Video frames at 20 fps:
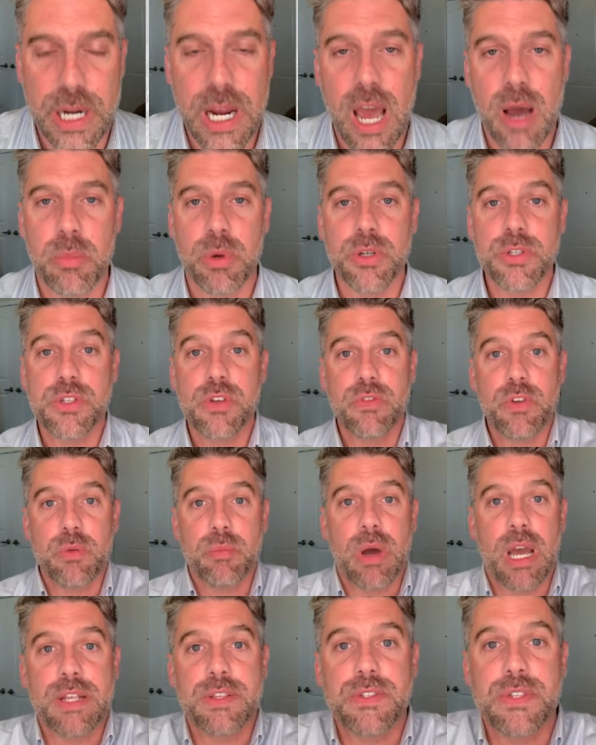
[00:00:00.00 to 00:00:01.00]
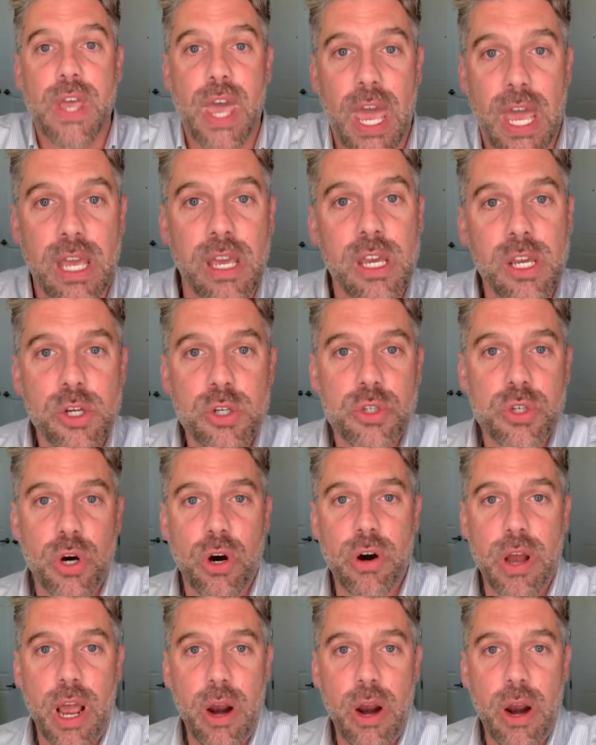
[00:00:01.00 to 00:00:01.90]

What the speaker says: Now, most of you might say, sure,